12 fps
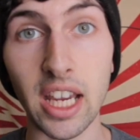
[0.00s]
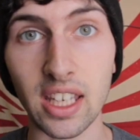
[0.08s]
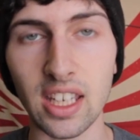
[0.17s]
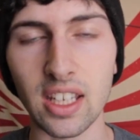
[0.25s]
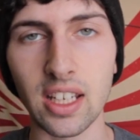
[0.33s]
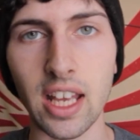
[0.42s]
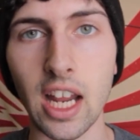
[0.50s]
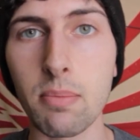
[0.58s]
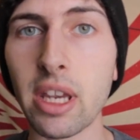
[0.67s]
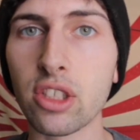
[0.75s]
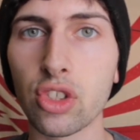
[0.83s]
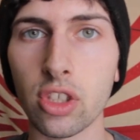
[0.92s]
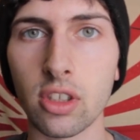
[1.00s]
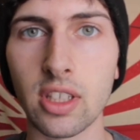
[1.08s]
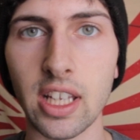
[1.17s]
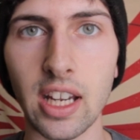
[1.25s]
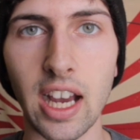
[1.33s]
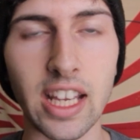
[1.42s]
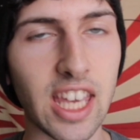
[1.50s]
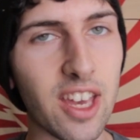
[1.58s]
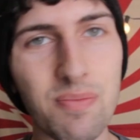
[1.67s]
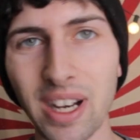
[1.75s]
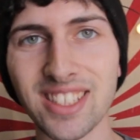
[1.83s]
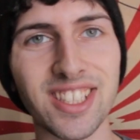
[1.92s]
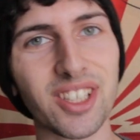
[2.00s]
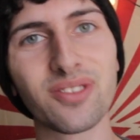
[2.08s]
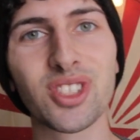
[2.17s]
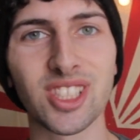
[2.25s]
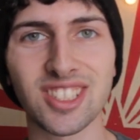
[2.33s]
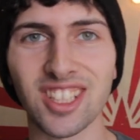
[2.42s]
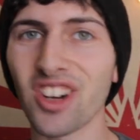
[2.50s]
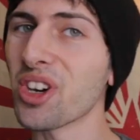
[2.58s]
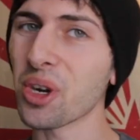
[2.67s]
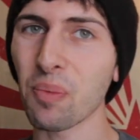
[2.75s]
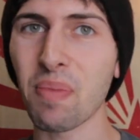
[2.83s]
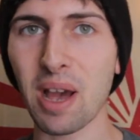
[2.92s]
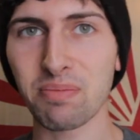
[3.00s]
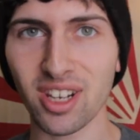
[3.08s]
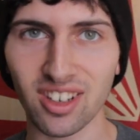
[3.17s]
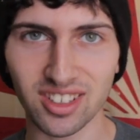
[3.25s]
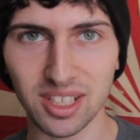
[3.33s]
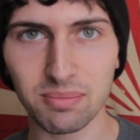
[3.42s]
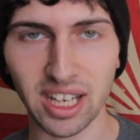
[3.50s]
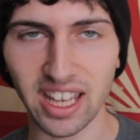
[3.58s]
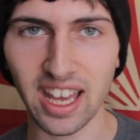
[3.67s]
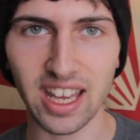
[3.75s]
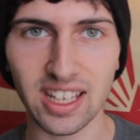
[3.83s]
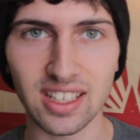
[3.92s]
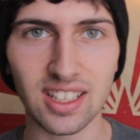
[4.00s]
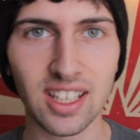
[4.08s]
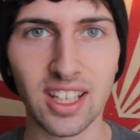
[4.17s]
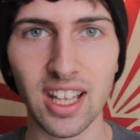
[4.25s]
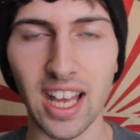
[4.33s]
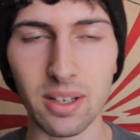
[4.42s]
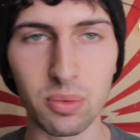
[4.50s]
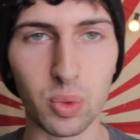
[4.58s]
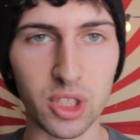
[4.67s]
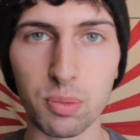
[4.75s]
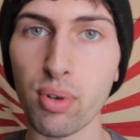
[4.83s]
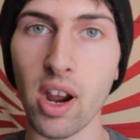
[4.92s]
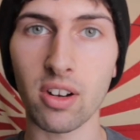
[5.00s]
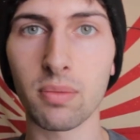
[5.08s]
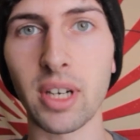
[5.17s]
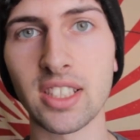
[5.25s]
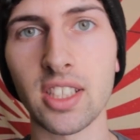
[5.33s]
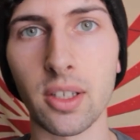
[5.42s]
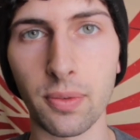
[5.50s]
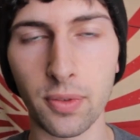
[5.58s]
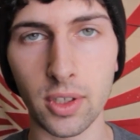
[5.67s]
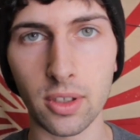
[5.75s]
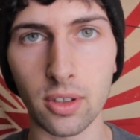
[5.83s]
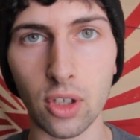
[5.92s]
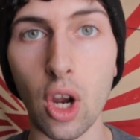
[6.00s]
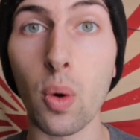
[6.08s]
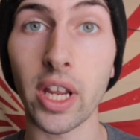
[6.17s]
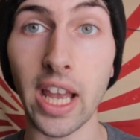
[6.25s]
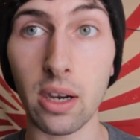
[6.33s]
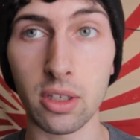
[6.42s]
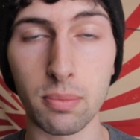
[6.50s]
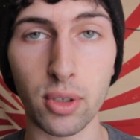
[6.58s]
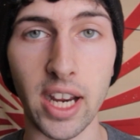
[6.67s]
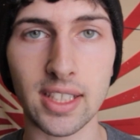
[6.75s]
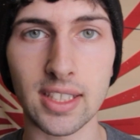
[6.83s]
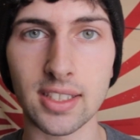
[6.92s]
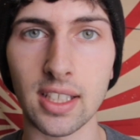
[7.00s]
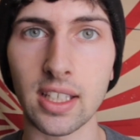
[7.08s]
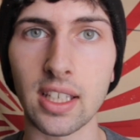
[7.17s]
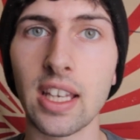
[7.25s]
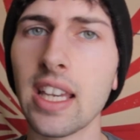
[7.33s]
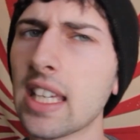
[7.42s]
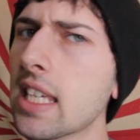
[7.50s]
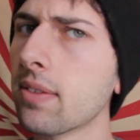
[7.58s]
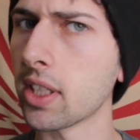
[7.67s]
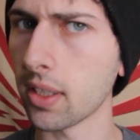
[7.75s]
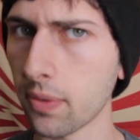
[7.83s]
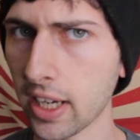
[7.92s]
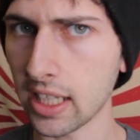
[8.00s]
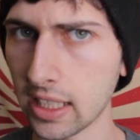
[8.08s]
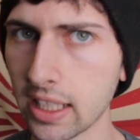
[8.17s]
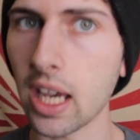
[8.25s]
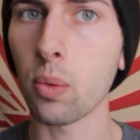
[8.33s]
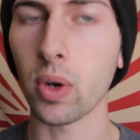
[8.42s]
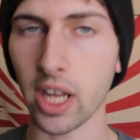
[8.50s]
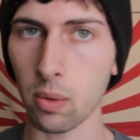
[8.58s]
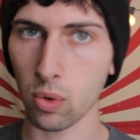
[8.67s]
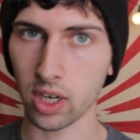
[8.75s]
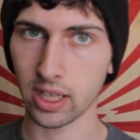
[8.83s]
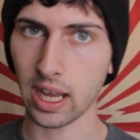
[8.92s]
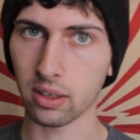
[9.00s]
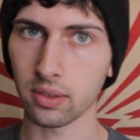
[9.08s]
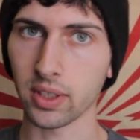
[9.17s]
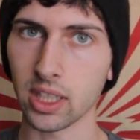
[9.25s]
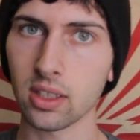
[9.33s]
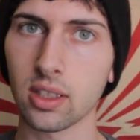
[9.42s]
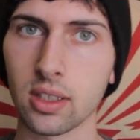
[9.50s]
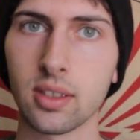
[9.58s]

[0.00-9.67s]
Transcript: back in and I made sure that I gave myself just a little pep talk in my head and was proud of myself for going out and practicing, even if I didn't get what I wanted out of it.